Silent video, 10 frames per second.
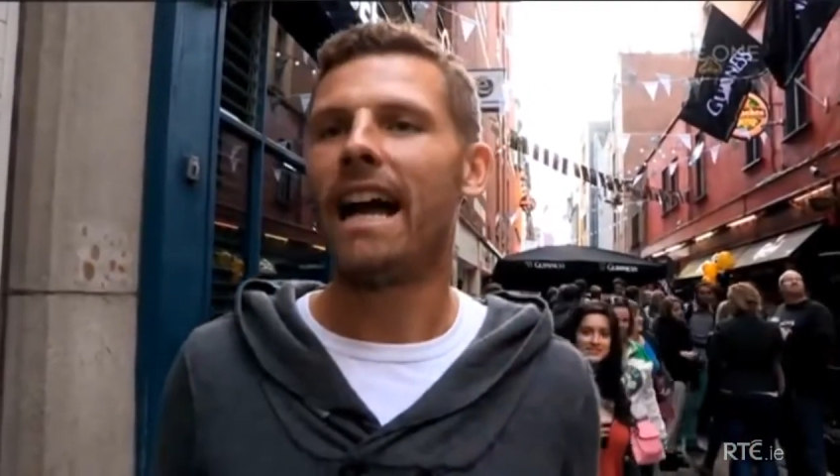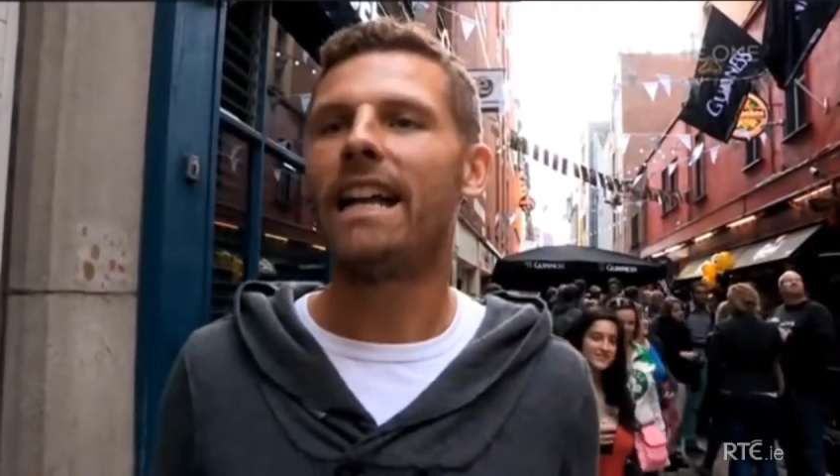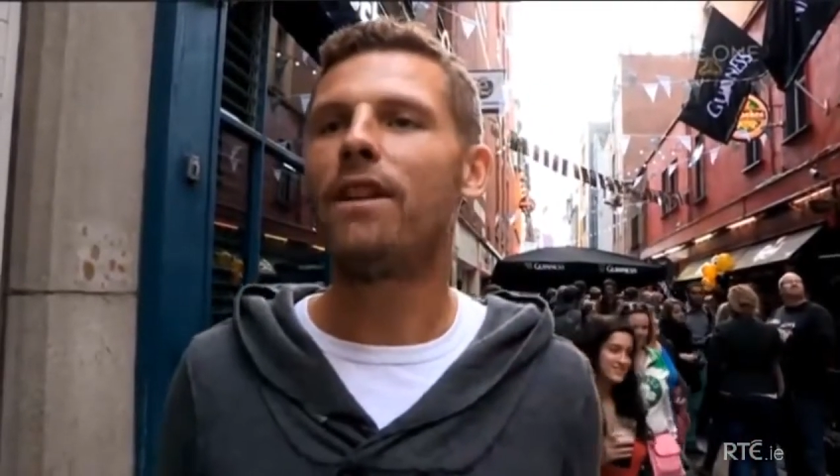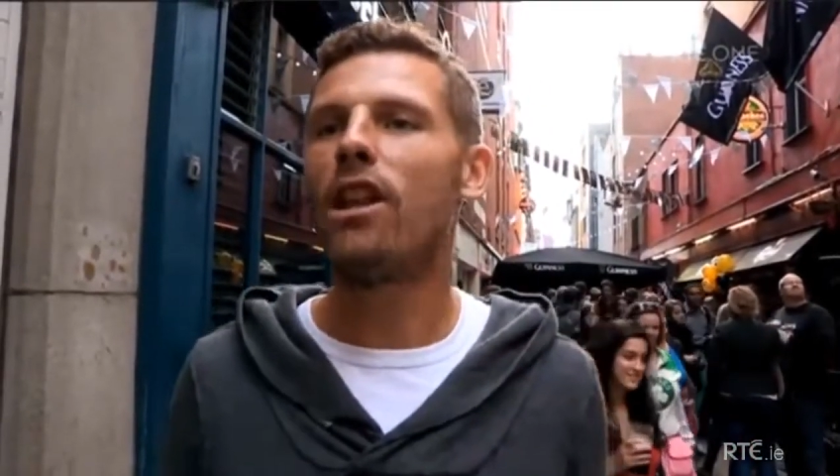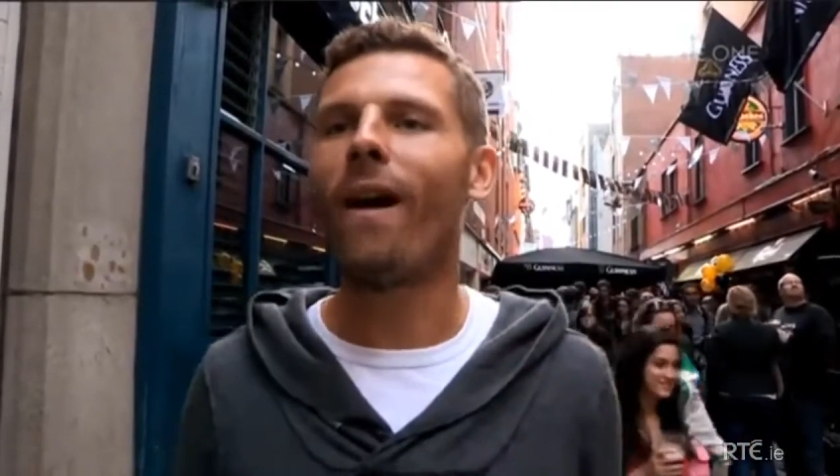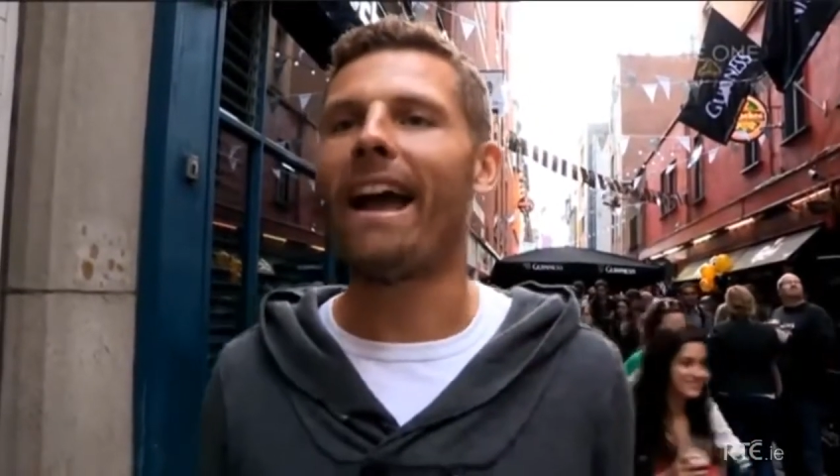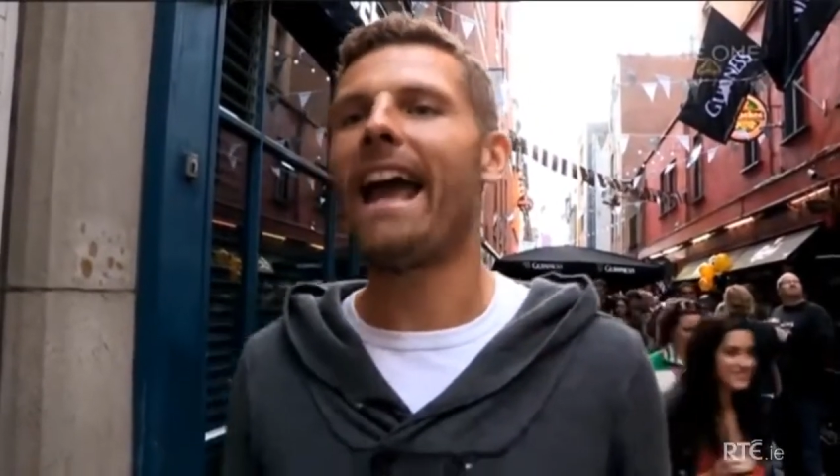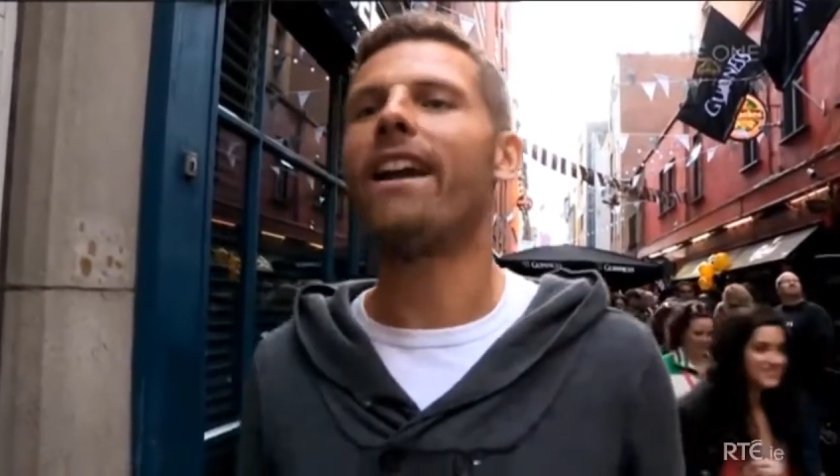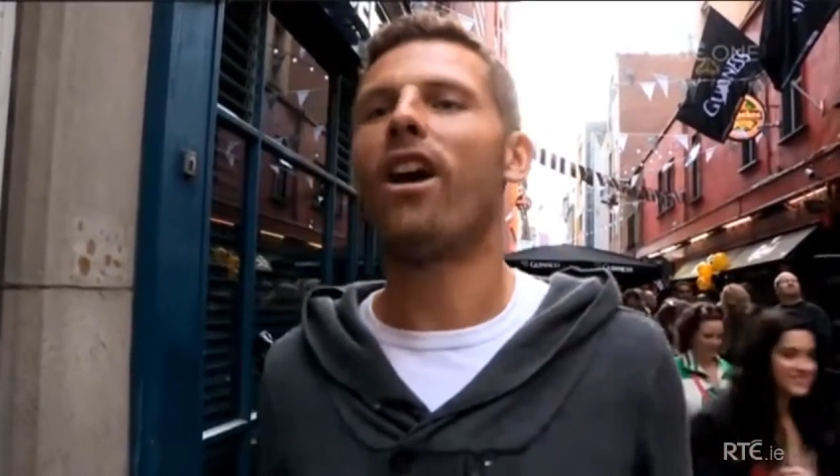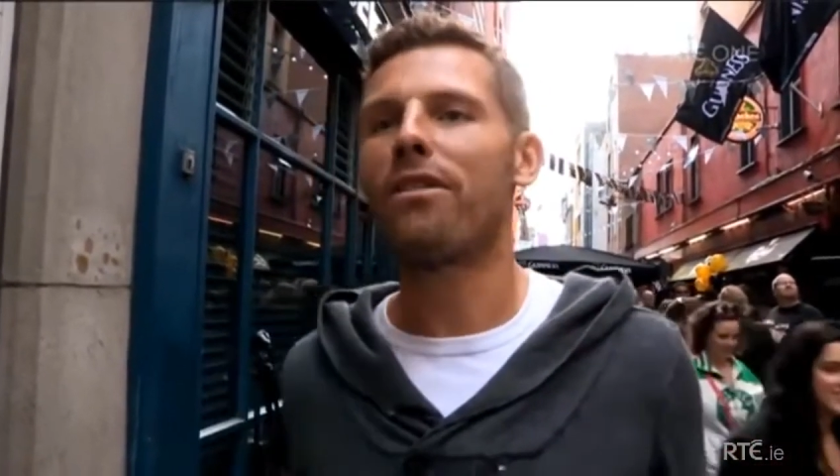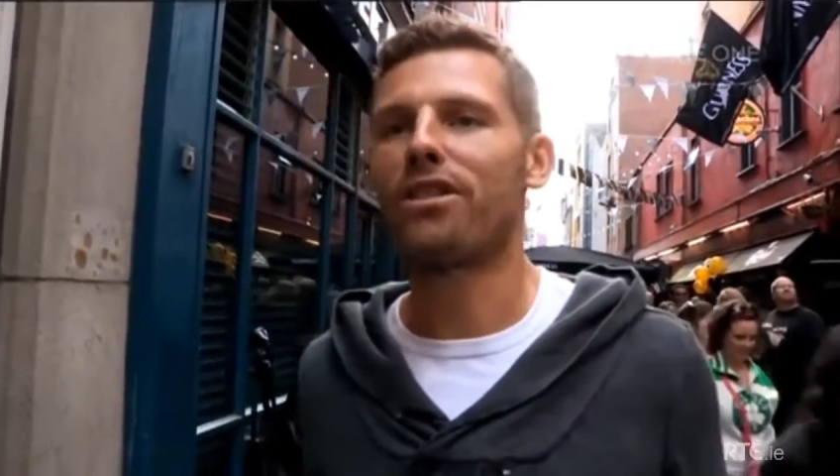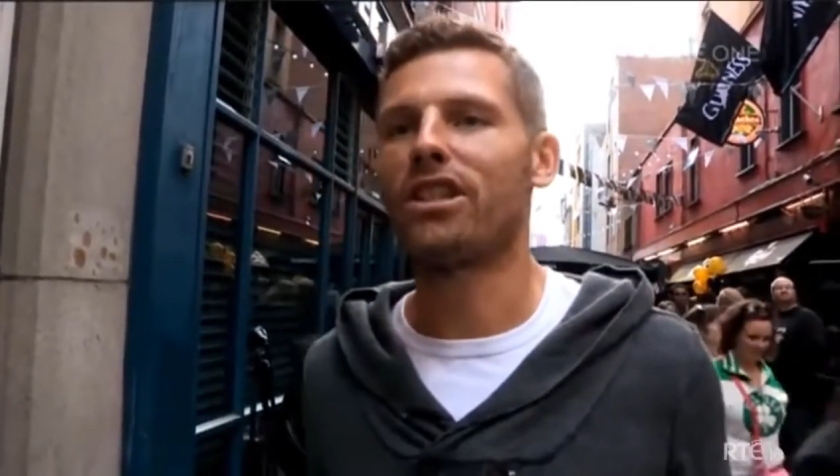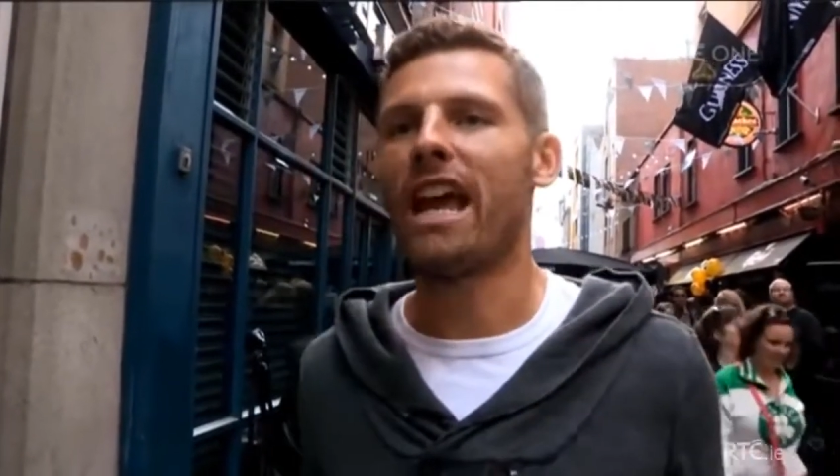And even though I hate Arthur's